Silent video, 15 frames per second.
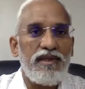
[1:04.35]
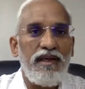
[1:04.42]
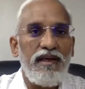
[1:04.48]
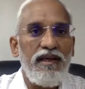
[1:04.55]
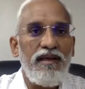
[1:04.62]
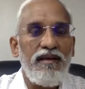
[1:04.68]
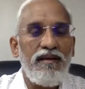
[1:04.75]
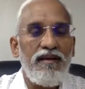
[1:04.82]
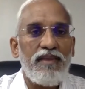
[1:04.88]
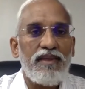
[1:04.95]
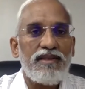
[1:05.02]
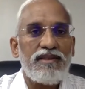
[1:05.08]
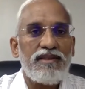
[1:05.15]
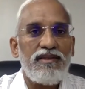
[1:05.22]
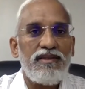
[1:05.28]
Any
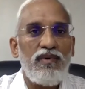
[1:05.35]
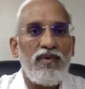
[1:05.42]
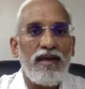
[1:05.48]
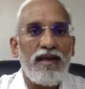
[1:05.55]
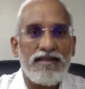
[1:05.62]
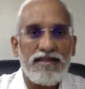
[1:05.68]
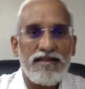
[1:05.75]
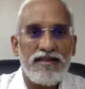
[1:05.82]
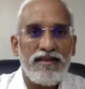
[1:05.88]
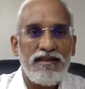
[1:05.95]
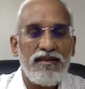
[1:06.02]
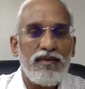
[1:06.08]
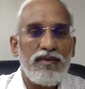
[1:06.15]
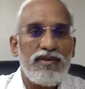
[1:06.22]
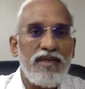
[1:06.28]
person who has
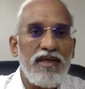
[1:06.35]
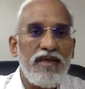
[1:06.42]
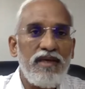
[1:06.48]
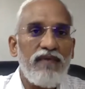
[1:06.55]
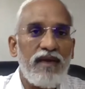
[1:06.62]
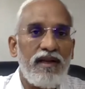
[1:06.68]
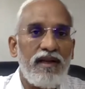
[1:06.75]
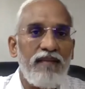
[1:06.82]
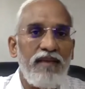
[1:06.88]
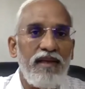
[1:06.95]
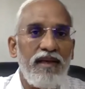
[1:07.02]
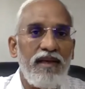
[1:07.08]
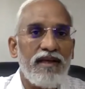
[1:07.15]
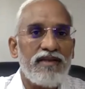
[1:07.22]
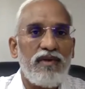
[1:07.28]
to seek for a
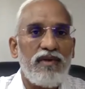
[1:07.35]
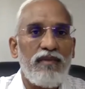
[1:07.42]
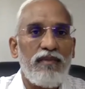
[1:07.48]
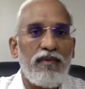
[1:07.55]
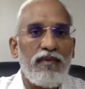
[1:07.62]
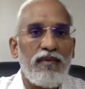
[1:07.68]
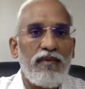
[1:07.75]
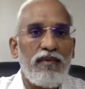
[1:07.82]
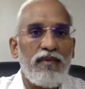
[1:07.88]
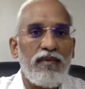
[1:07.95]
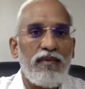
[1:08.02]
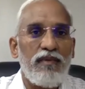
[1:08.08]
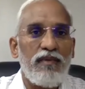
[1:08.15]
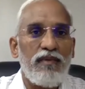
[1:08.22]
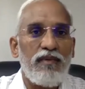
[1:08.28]
remedy has to approach a
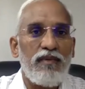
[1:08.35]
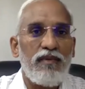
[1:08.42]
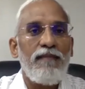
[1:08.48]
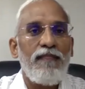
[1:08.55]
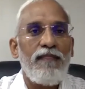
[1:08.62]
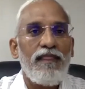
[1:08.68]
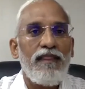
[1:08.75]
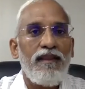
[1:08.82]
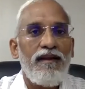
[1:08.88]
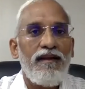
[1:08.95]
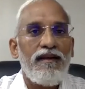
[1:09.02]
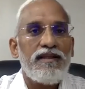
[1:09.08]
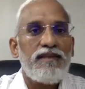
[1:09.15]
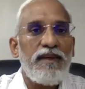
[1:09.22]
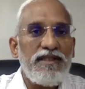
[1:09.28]
civil court.
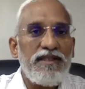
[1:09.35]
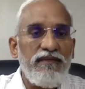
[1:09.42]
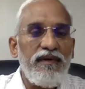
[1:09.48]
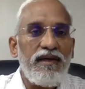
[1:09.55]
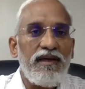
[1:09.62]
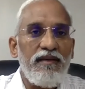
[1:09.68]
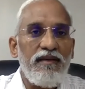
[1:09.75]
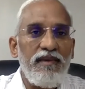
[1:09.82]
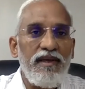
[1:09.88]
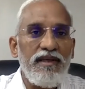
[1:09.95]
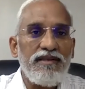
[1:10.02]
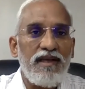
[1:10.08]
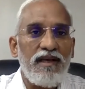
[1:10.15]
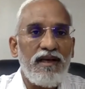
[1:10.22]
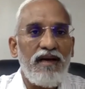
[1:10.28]
Specific
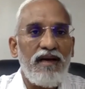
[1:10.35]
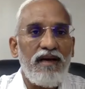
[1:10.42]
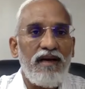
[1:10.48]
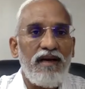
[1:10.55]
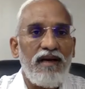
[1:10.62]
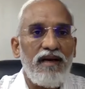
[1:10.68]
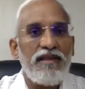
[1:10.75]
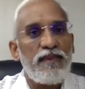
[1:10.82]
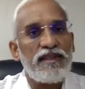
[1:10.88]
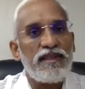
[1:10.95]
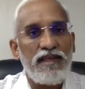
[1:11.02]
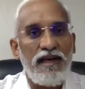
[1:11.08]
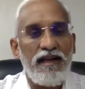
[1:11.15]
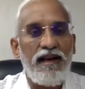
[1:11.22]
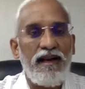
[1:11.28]
remedies are covered by
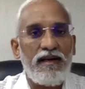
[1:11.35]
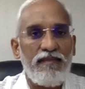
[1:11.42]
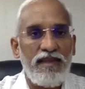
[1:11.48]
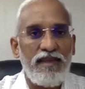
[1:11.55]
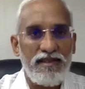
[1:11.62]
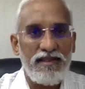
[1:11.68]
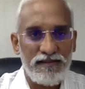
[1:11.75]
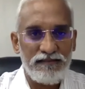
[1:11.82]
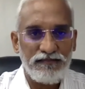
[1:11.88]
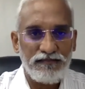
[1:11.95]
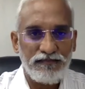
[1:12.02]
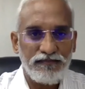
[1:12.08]
special enactments.